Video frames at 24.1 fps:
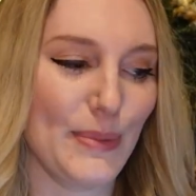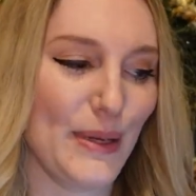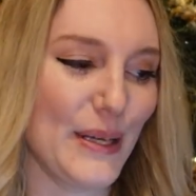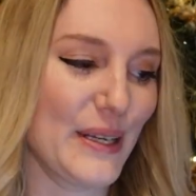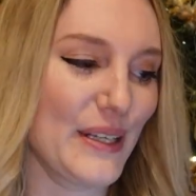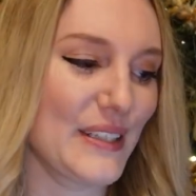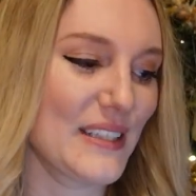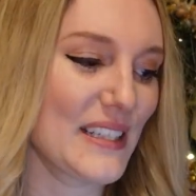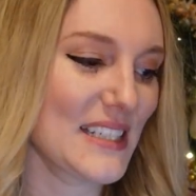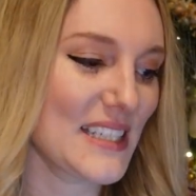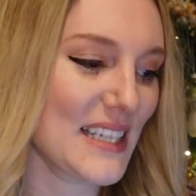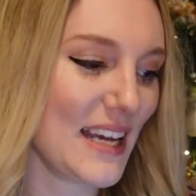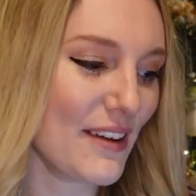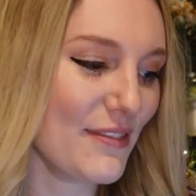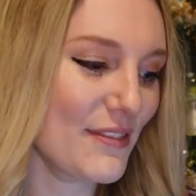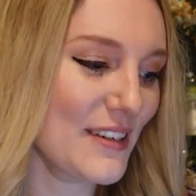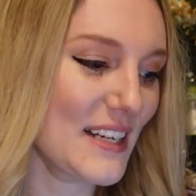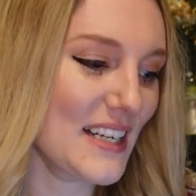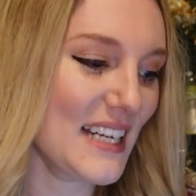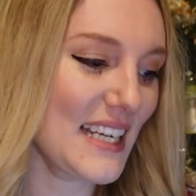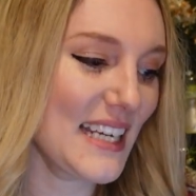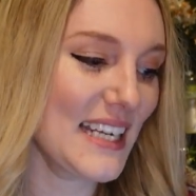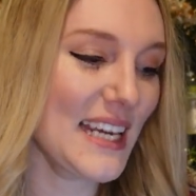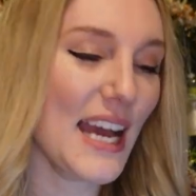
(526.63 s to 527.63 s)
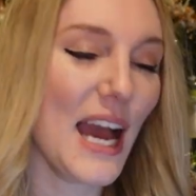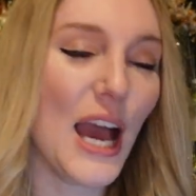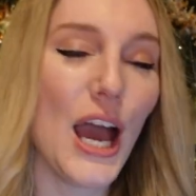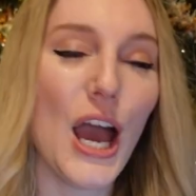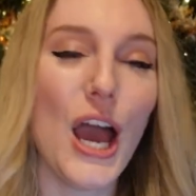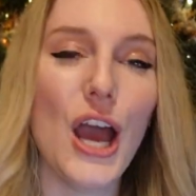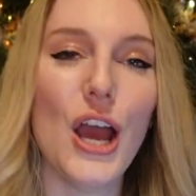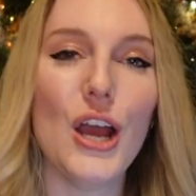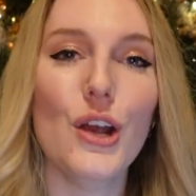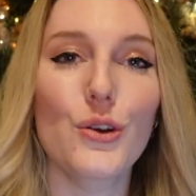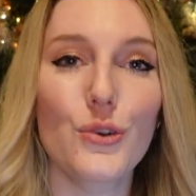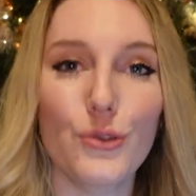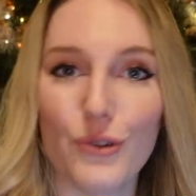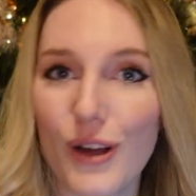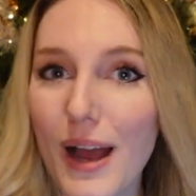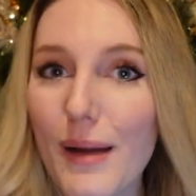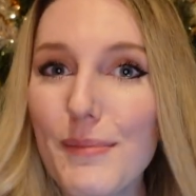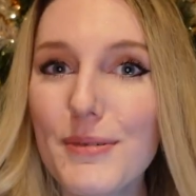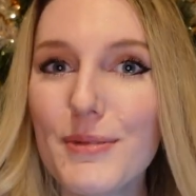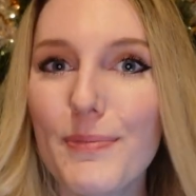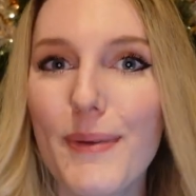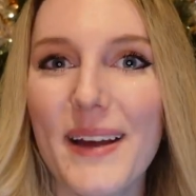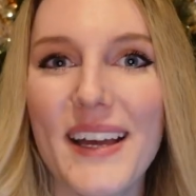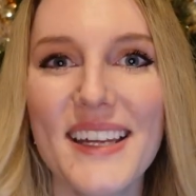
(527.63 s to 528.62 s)
because it definitely
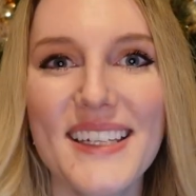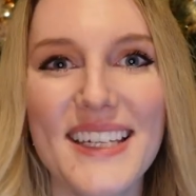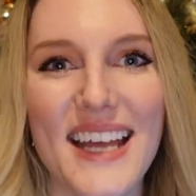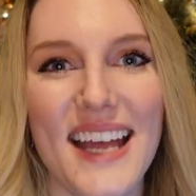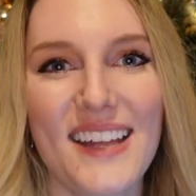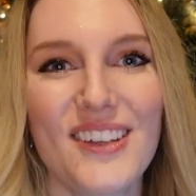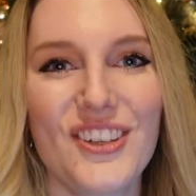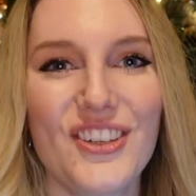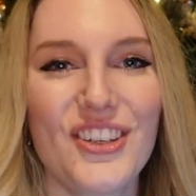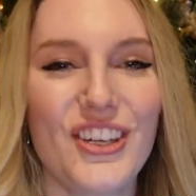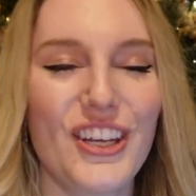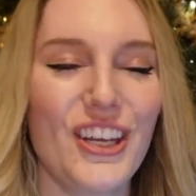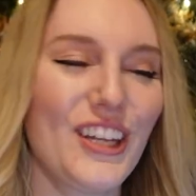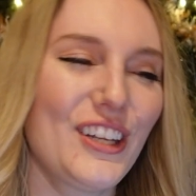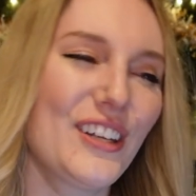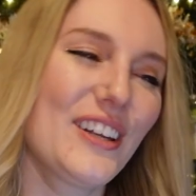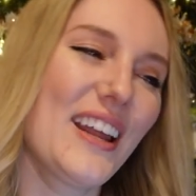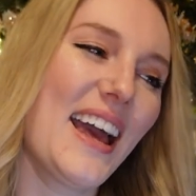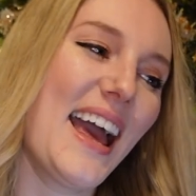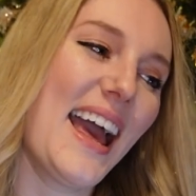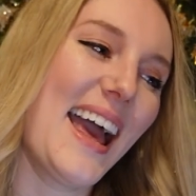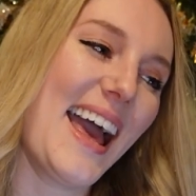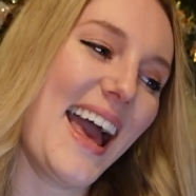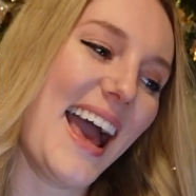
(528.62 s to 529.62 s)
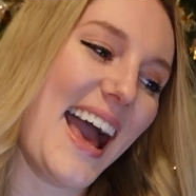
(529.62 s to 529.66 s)
grabbed my attention.